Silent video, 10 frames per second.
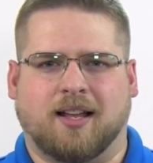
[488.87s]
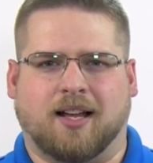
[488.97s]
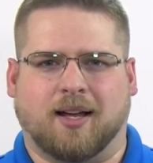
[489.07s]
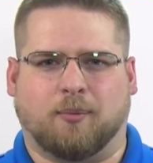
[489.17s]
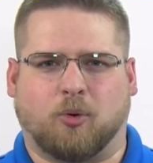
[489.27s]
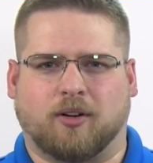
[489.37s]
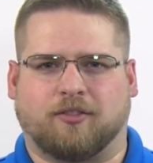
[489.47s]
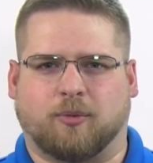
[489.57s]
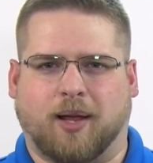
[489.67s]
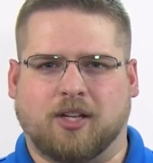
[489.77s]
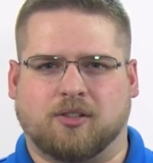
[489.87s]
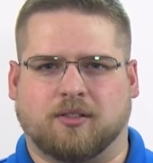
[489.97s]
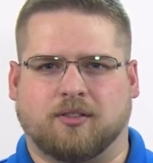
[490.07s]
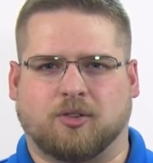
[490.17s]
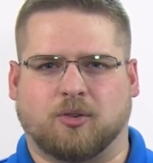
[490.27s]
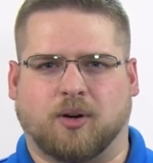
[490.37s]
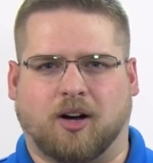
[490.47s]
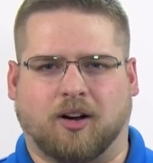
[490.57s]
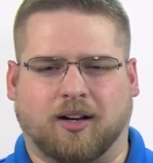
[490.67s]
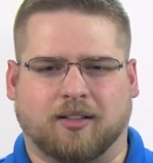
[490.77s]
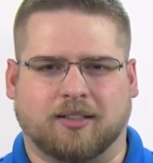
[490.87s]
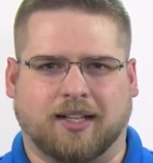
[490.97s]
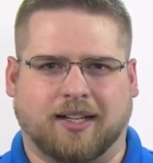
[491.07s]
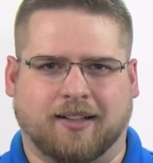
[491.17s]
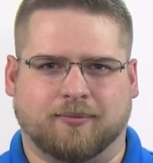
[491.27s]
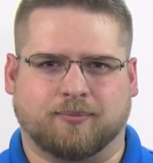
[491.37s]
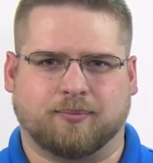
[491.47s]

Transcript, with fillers: uh, more information through our uh,